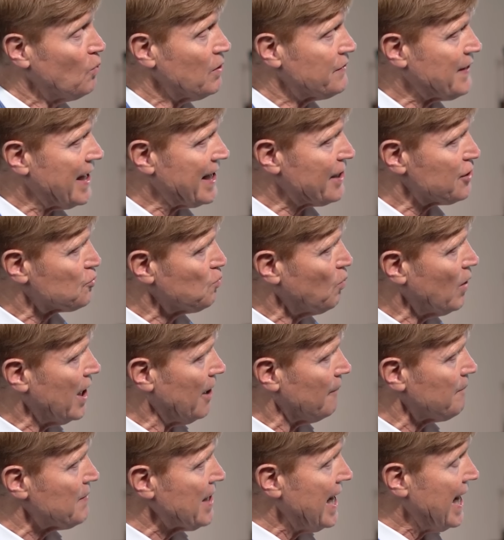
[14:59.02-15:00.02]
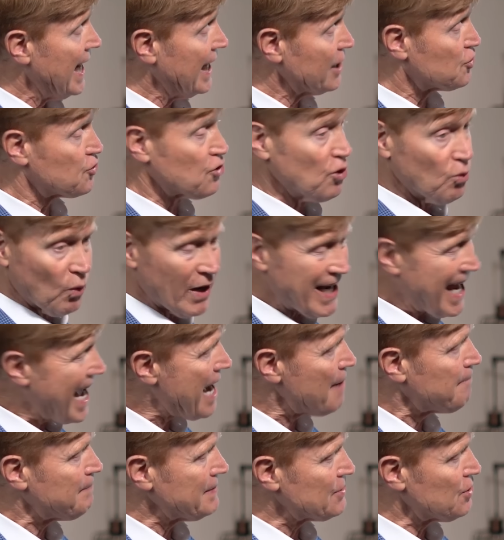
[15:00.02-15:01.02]
with that as well. And so what
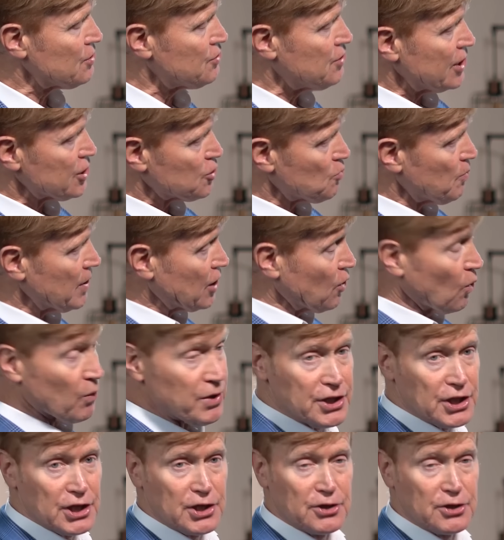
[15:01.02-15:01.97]
happens is this. We go into